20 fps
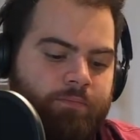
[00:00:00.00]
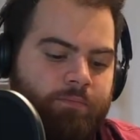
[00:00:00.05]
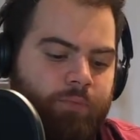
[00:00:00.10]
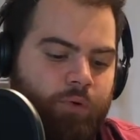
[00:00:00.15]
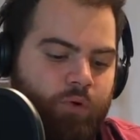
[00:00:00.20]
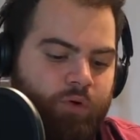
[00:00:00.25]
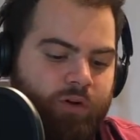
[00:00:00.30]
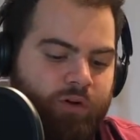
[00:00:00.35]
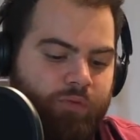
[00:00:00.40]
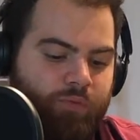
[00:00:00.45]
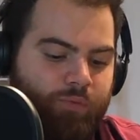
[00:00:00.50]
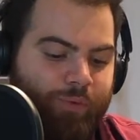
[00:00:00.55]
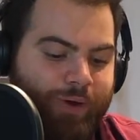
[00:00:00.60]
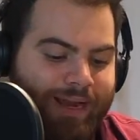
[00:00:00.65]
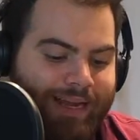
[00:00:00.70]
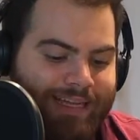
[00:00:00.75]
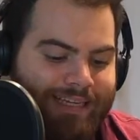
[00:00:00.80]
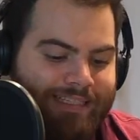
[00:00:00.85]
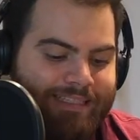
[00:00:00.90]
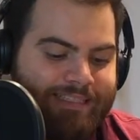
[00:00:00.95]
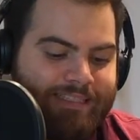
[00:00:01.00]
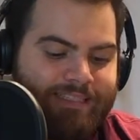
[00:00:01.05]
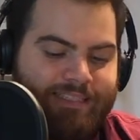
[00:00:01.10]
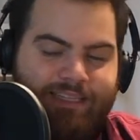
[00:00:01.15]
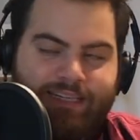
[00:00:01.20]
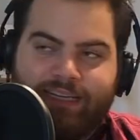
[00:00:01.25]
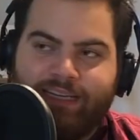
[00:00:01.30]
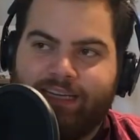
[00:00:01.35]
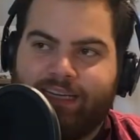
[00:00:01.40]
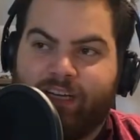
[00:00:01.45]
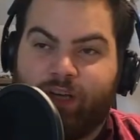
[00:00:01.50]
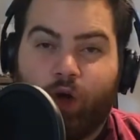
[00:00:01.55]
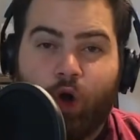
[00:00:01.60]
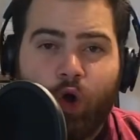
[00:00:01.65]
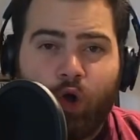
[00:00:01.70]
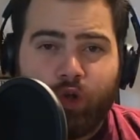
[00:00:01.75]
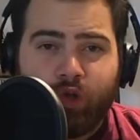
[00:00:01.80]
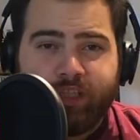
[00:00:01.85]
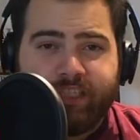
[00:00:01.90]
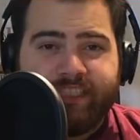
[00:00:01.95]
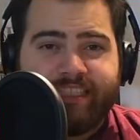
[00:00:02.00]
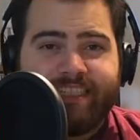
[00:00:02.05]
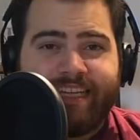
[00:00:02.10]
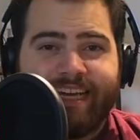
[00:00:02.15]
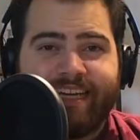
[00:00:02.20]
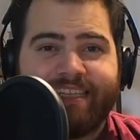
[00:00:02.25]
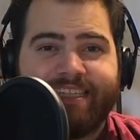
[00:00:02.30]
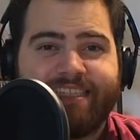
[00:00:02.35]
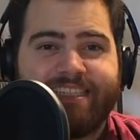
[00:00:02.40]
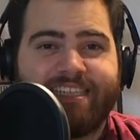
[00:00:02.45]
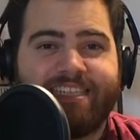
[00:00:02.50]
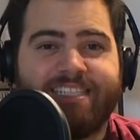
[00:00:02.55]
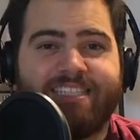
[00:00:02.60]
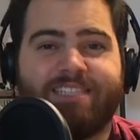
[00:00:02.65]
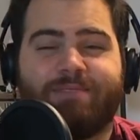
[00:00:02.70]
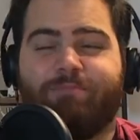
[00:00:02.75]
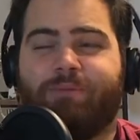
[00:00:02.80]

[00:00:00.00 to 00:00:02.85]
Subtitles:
Born and raised in Garland, Texas.